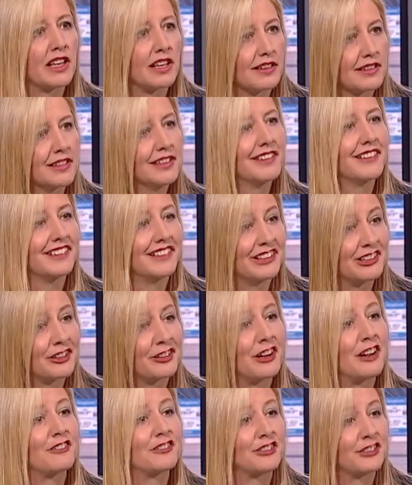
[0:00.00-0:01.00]
it
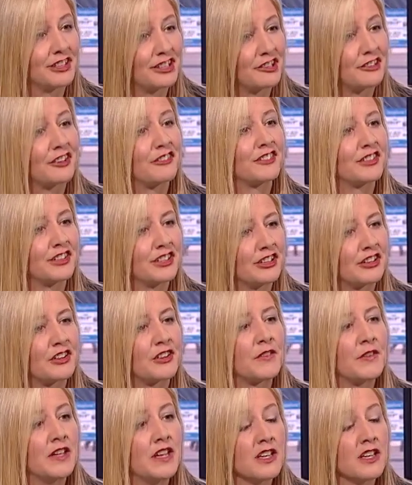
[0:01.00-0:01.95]
year after year after year.